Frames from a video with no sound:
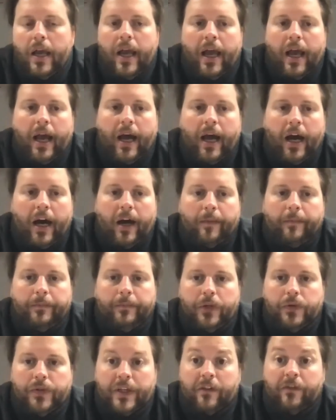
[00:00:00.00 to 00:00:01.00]
um,
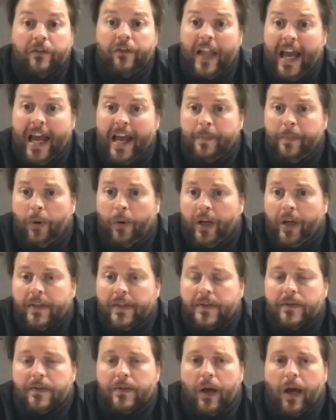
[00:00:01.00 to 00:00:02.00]
using flag
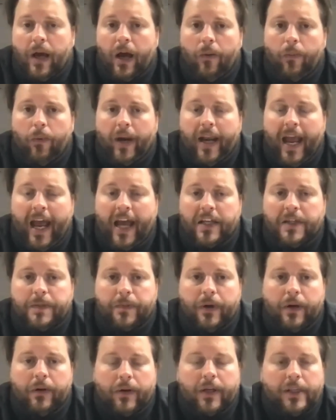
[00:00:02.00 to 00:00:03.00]
points, uh, what
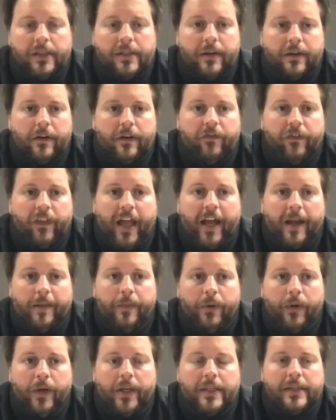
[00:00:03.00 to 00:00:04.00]
Hasbro considered
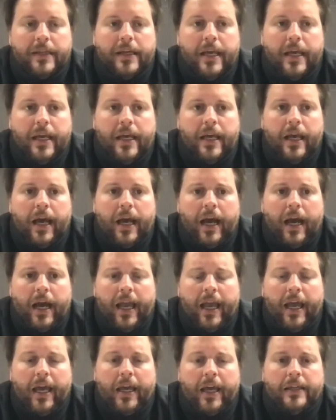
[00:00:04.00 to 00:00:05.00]
flag points,
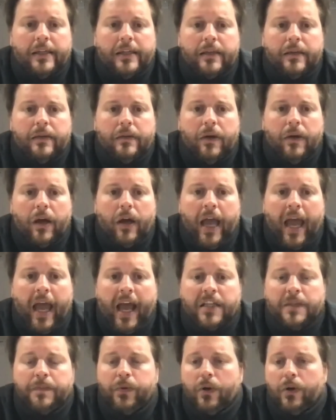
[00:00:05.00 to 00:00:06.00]
and
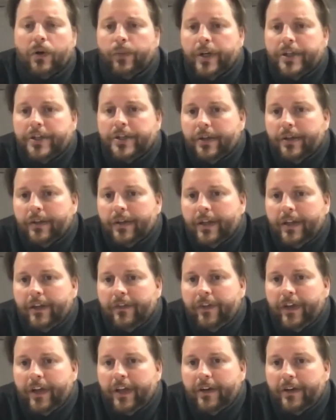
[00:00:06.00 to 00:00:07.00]
Hasbro originally
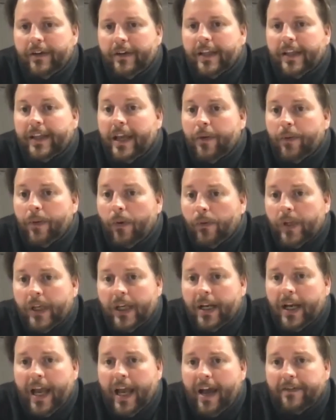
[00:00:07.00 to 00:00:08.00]
figured that they were only
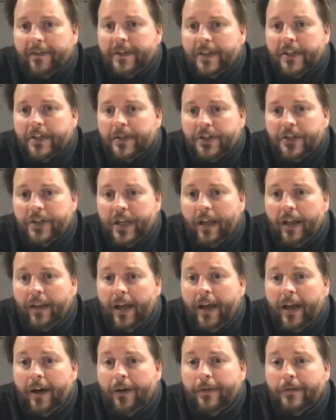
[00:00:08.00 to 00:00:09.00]
going to have to shell
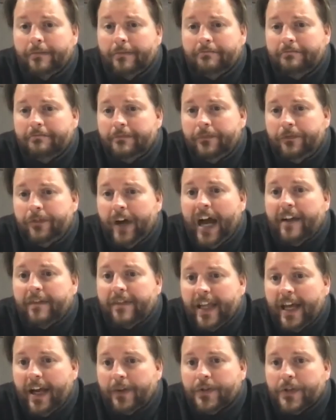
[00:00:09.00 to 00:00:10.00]
out
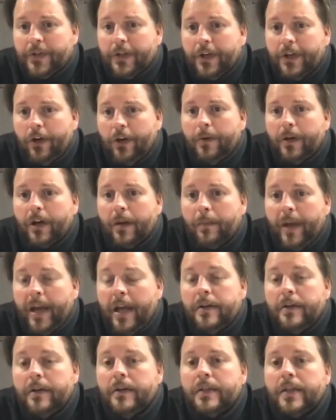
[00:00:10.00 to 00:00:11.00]
5,000 Cobra
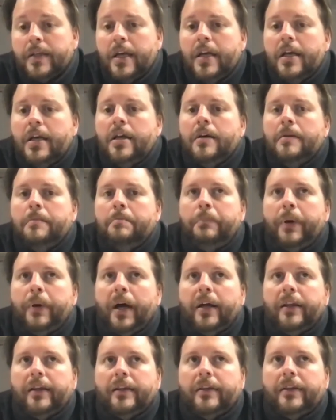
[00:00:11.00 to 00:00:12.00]
Commanders,
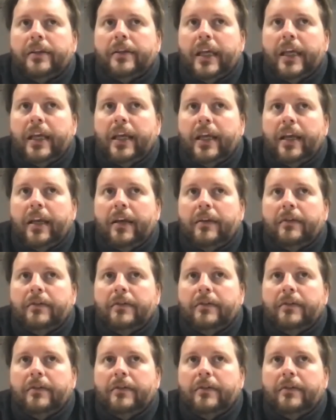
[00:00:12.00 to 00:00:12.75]
but the